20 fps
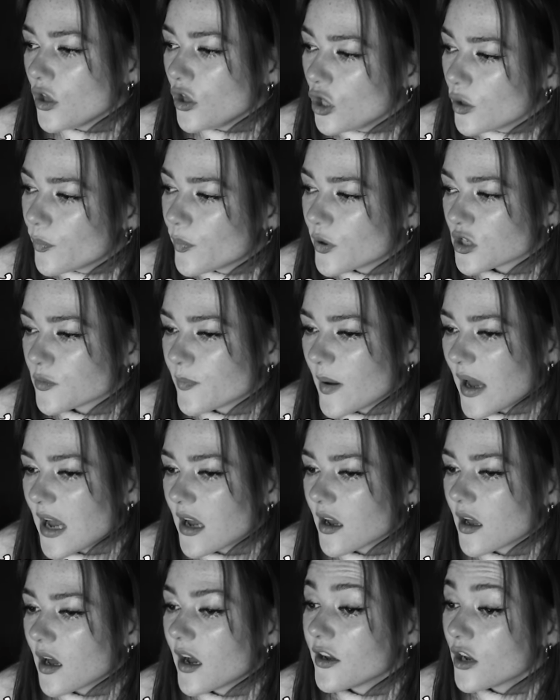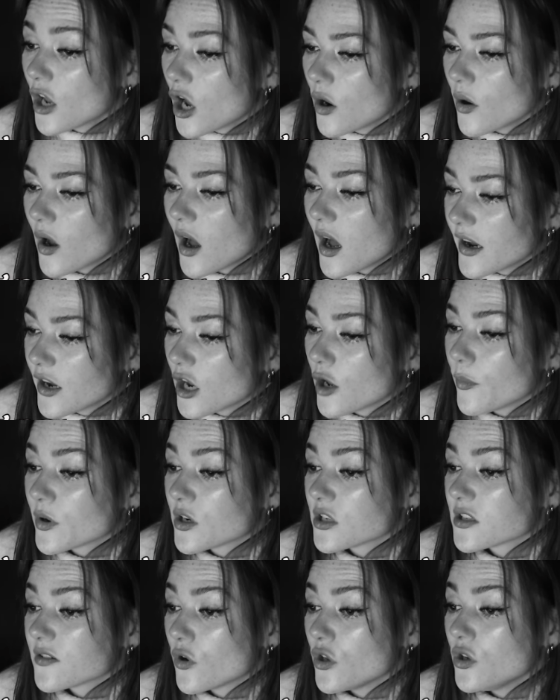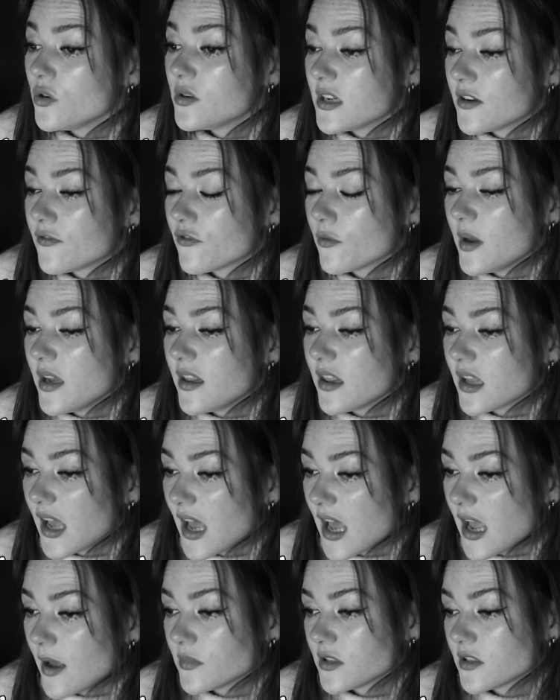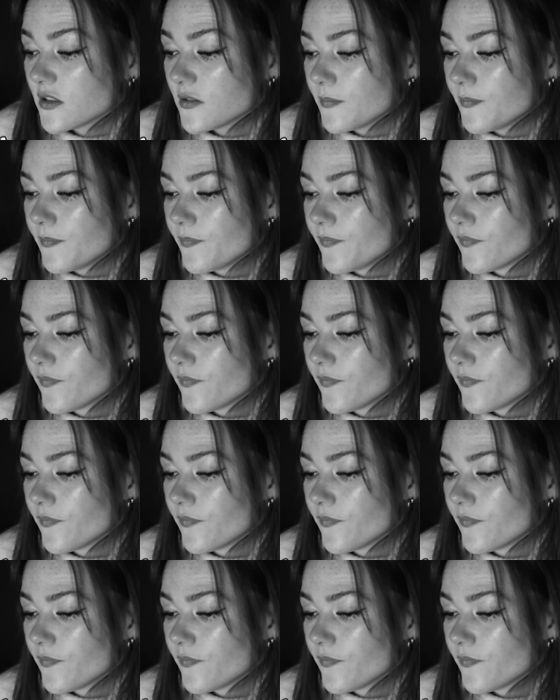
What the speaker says: You push back. I know because of what you did for me in the games."